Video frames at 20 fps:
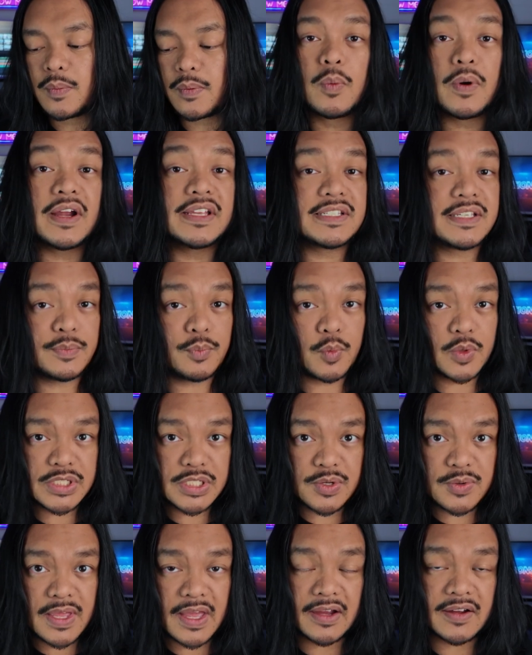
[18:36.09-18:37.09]
Whereas
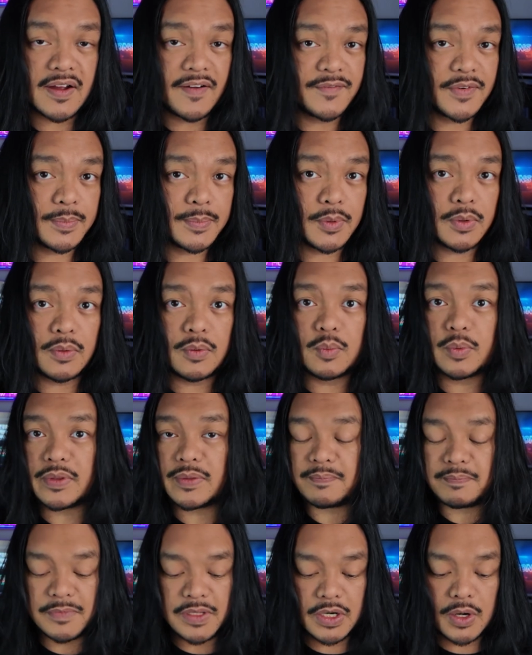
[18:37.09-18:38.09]
once you get comfortable
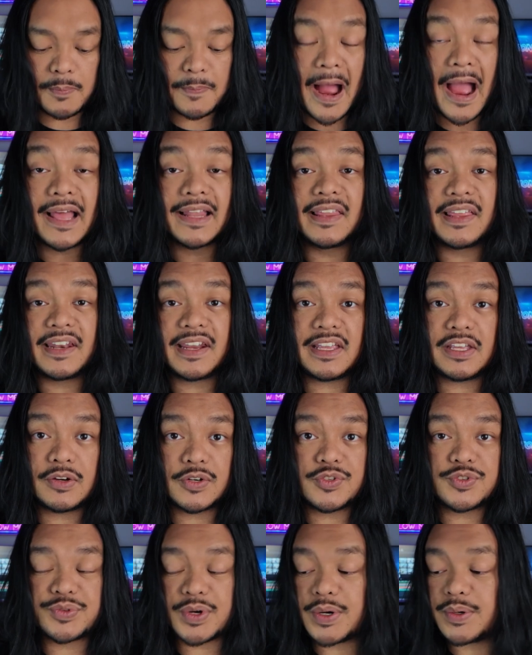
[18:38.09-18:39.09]
with, piloting
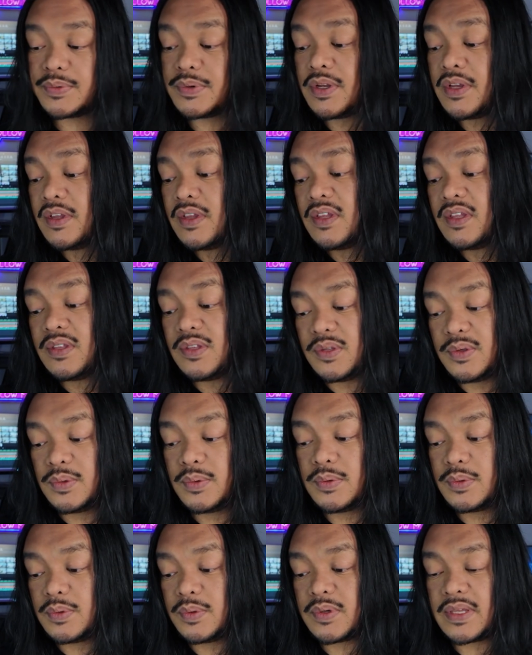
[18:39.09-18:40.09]
your drone,
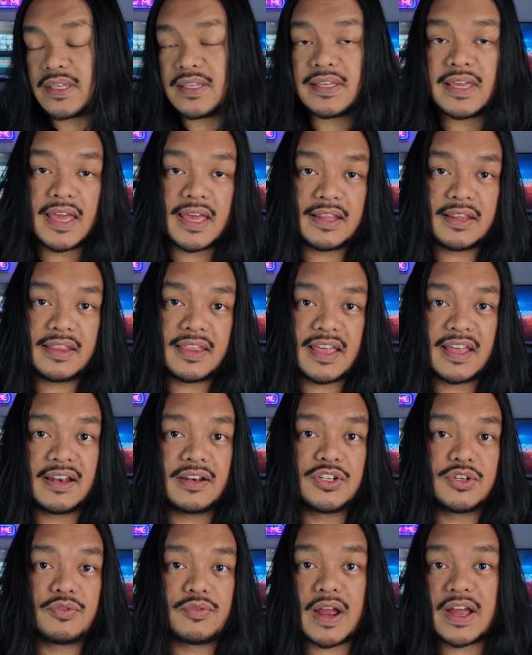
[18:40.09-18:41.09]
you can
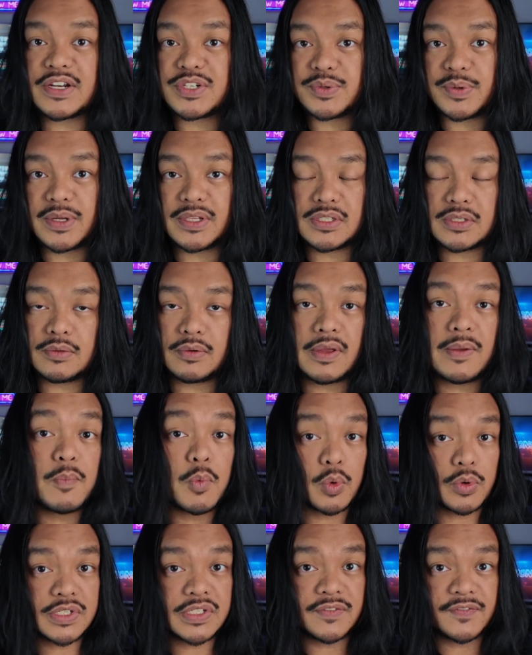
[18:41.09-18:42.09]
then graduate to a
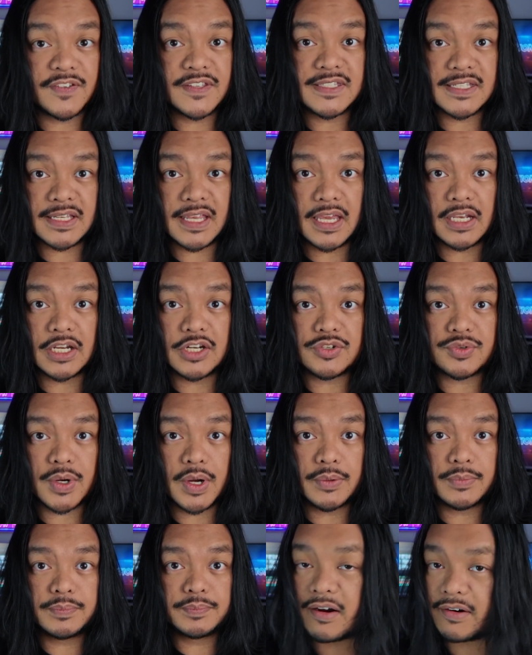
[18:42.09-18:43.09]
more sophisticated
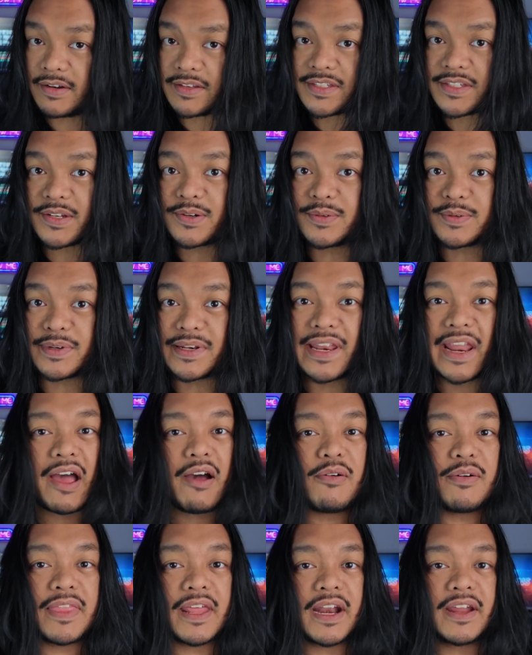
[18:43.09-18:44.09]
drone. All right, so
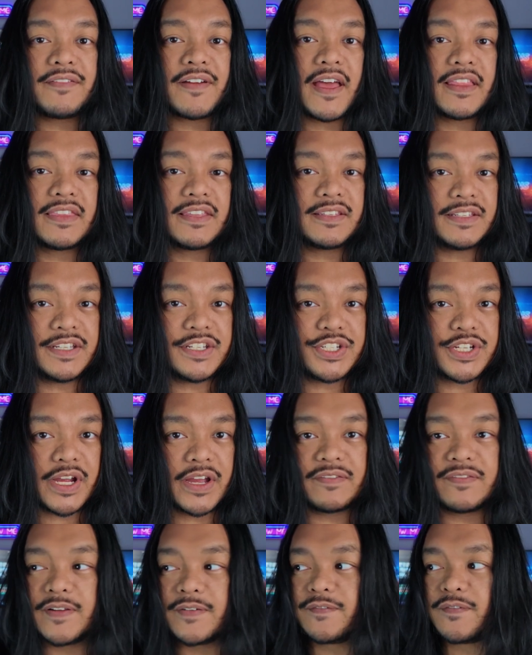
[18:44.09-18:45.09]
now that I've had the
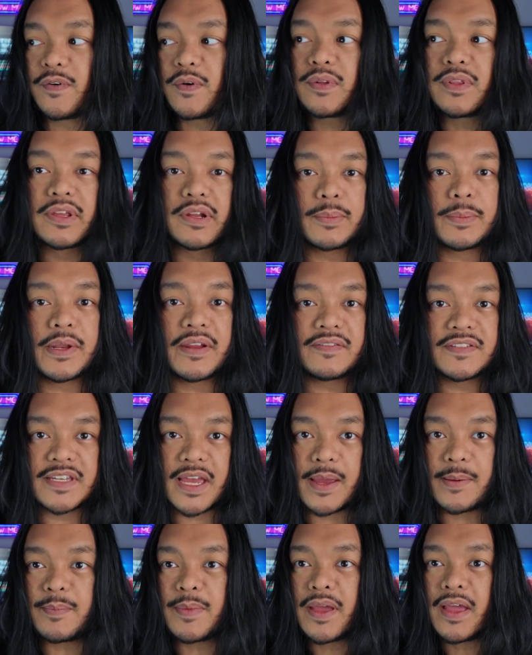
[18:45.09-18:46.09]
DJI Flip for a little bit of
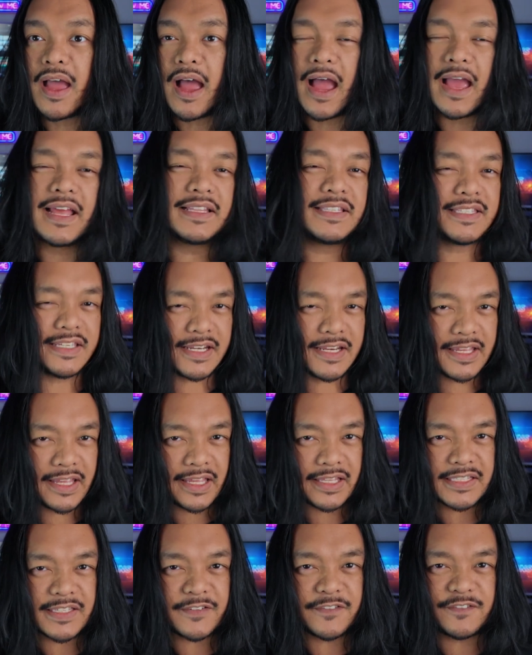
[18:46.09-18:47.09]
time, I didn't
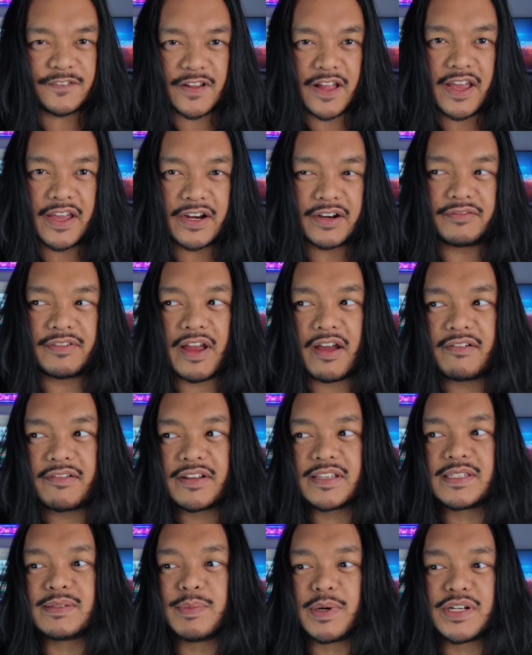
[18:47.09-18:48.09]
get to fly it around
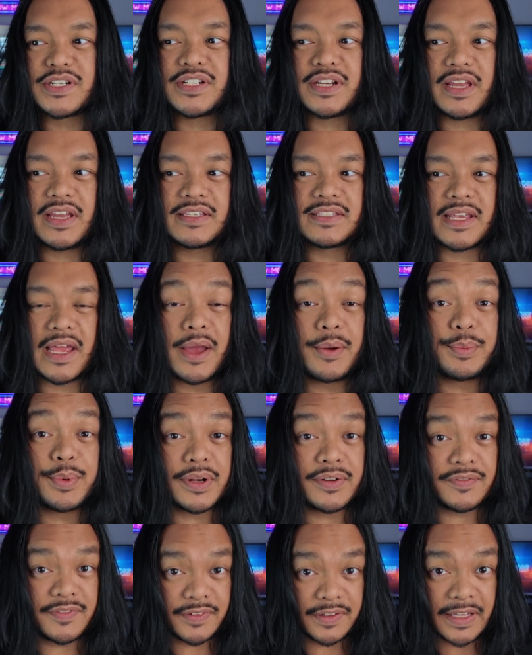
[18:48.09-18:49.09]
as much as I
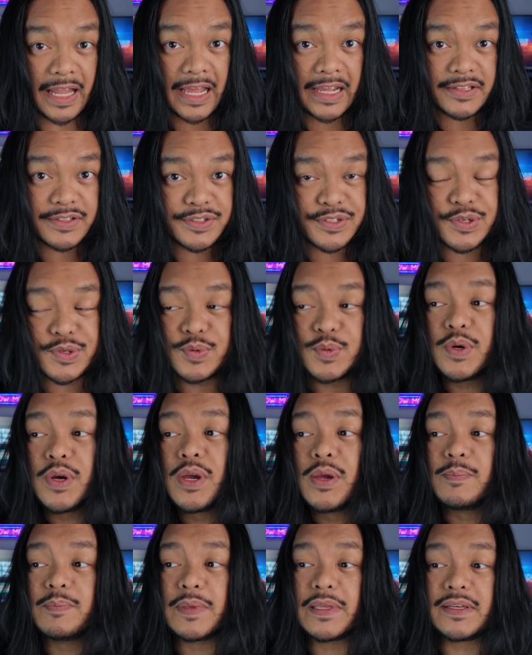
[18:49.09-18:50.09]
would have liked to
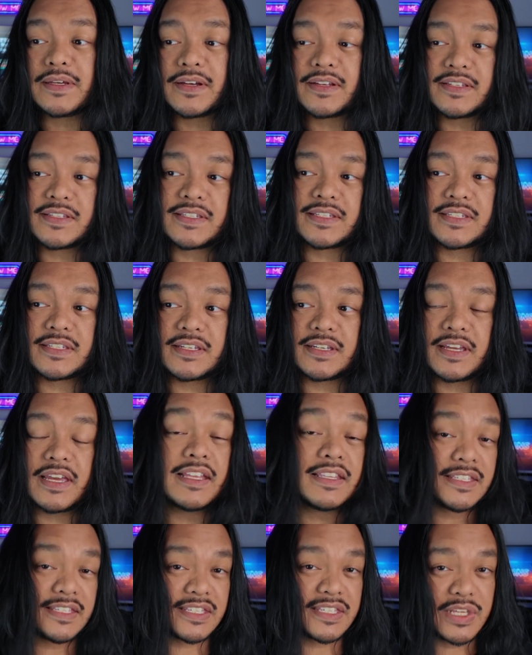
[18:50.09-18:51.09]
because
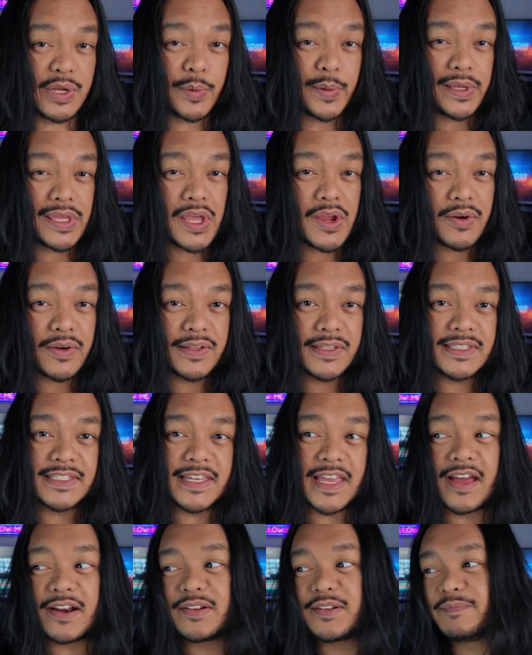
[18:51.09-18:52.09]
it's snowing here in
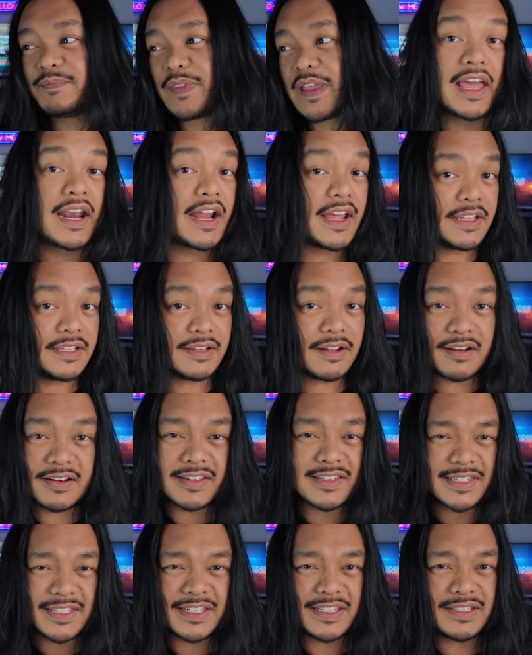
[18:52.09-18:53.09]
Seattle. And I
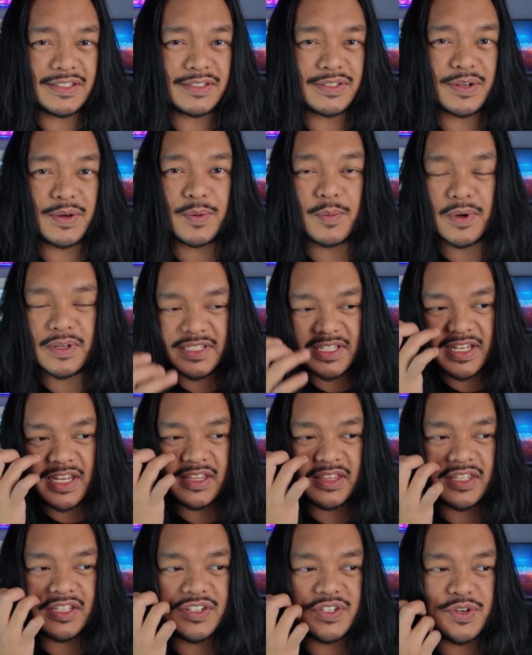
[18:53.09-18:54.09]
honestly don't want to
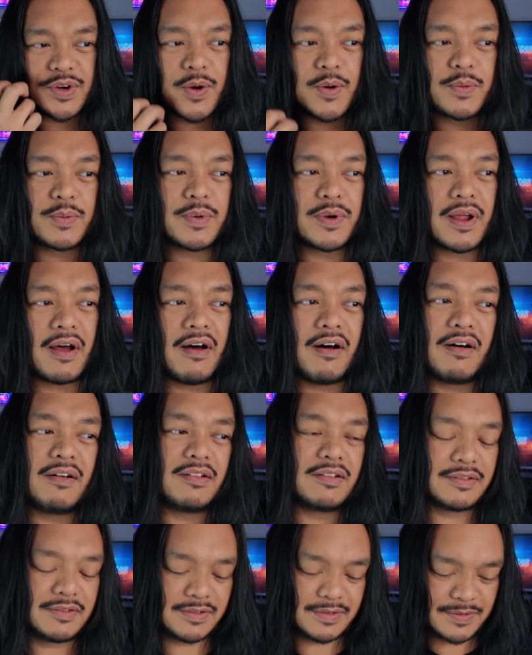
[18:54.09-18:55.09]
get the drone
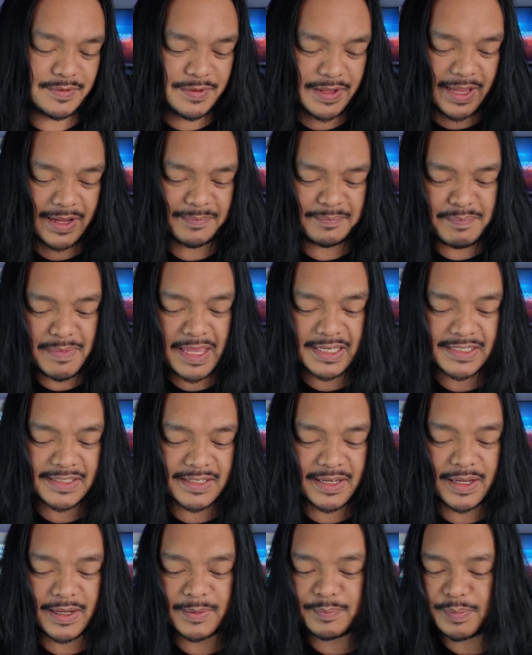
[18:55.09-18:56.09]
all like
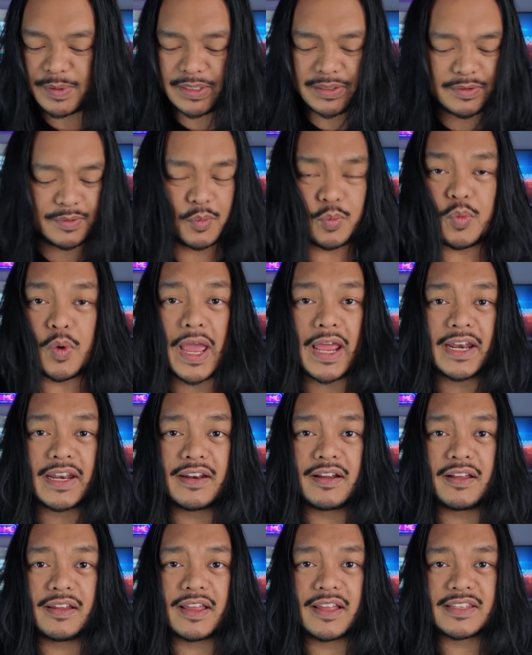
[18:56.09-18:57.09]
messed up and wet
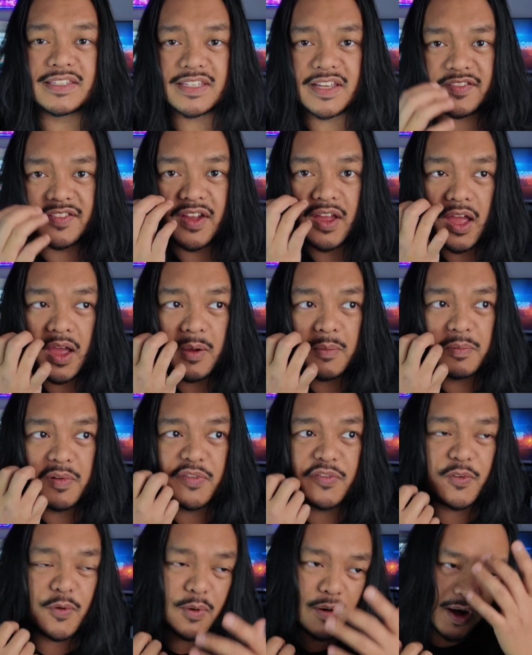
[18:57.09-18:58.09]
and all that stuff
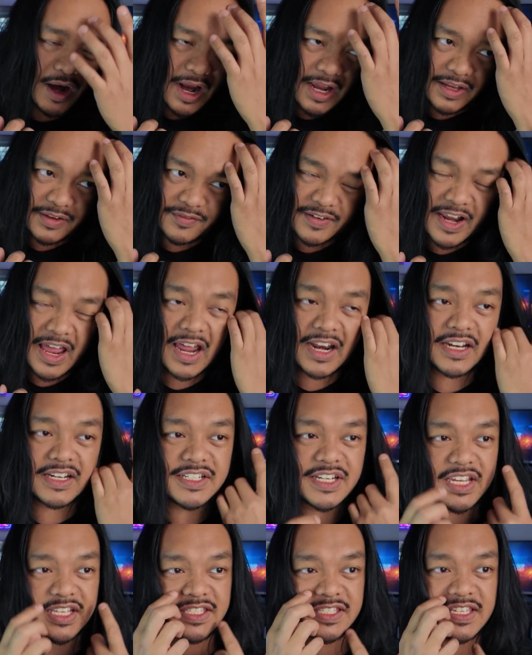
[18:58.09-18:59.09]
before I even had a
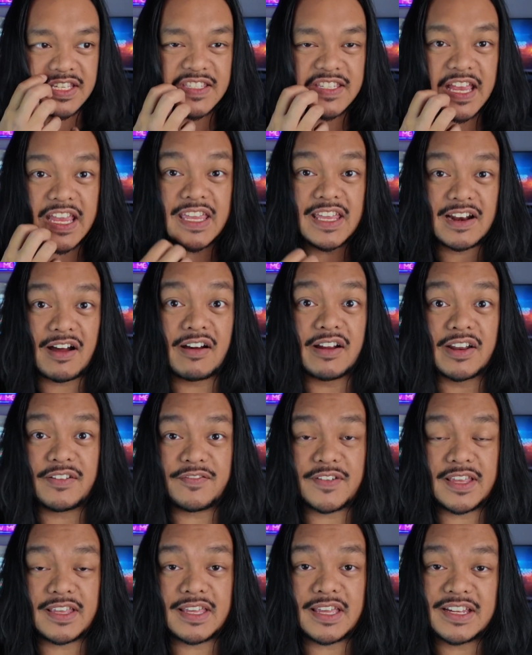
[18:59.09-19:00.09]
chance to take it on a
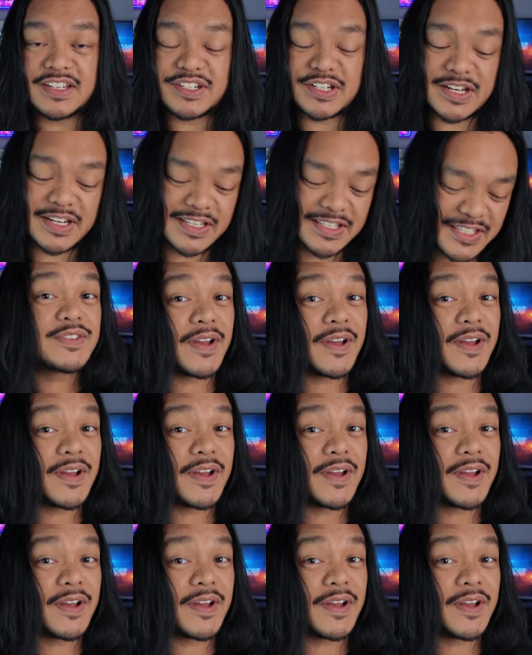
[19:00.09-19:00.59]
vacation.